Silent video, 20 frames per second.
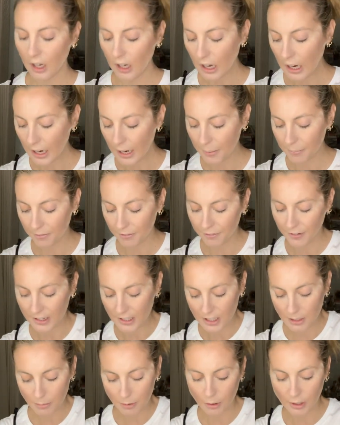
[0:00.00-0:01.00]
um,
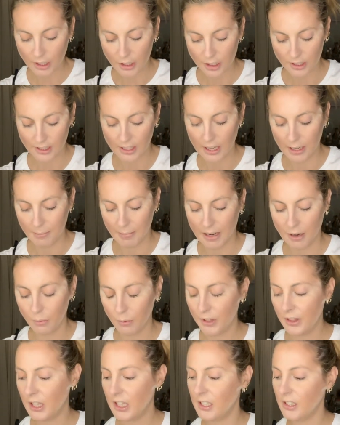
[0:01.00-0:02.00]
Fenty Beauty just came out
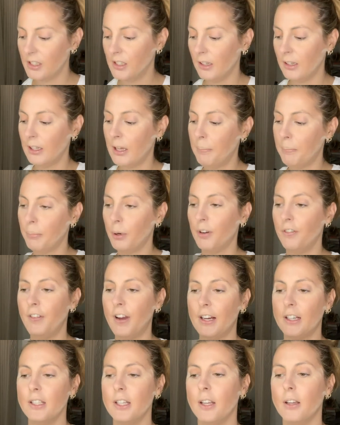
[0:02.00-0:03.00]
with these lip
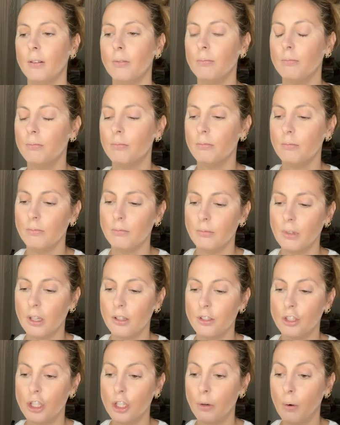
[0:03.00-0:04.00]
perfecting
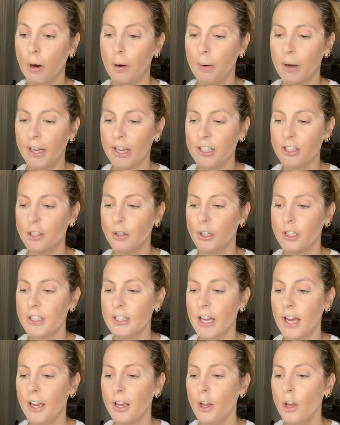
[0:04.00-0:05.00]
duo, I guess you could
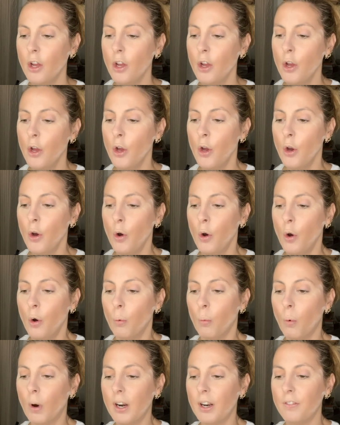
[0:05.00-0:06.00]
say.
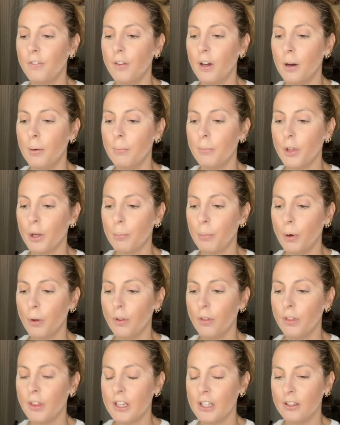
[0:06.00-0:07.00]
One of them, they're both
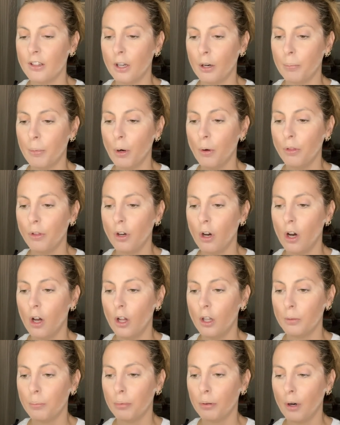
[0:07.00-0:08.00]
they're both
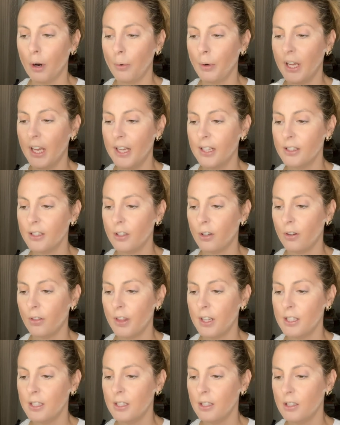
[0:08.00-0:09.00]
called Pro Kiss'r.
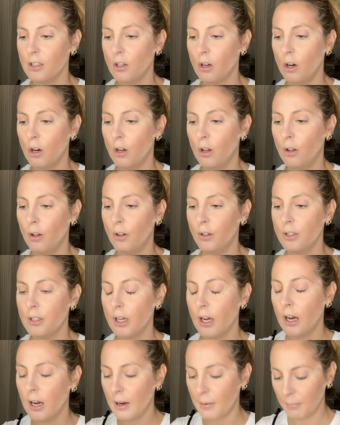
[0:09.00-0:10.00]
This is called
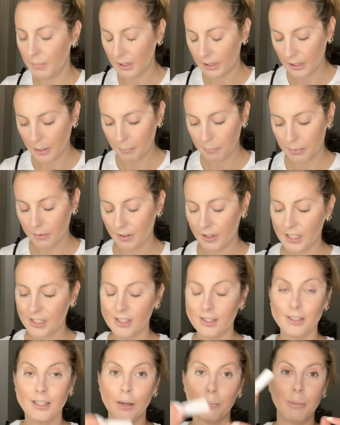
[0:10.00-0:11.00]
um, lip. This
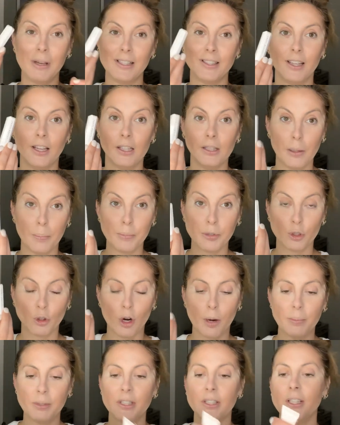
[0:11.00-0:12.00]
is like basically a lip
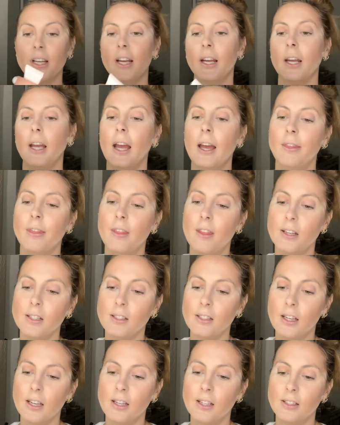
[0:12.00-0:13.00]
scrub stick, and
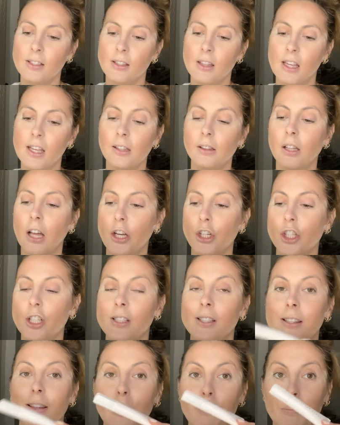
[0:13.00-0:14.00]
this is the
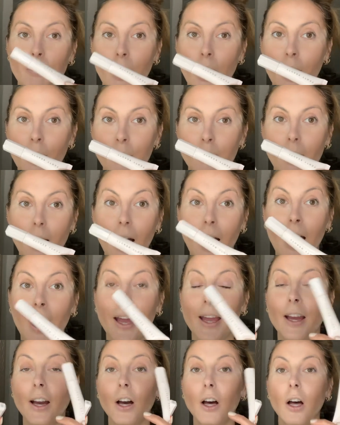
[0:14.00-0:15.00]
Luscious lip balm.
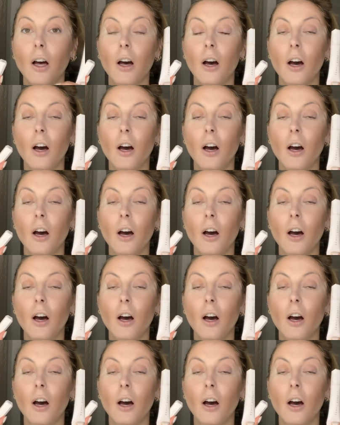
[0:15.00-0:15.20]
I